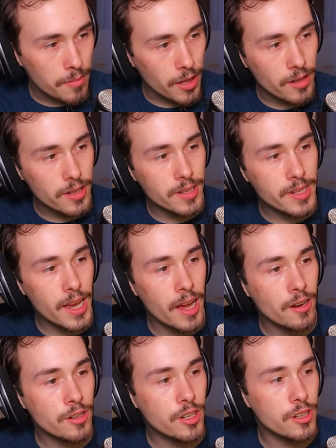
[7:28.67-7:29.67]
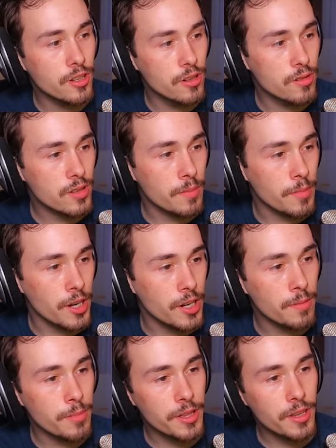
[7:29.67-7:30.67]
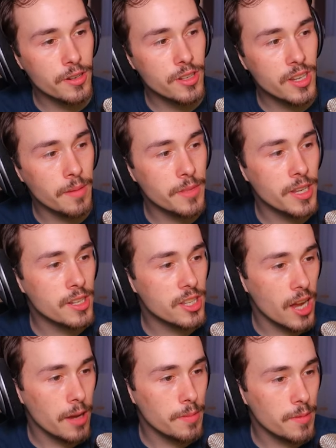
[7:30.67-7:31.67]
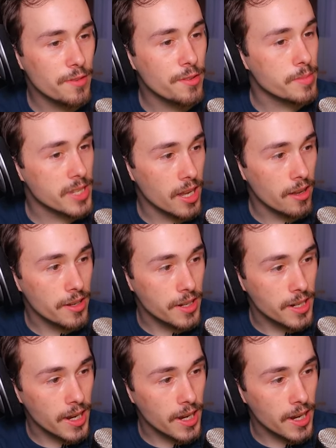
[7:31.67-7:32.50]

Pelican Town could use the money, but there's something stopping me from selling it.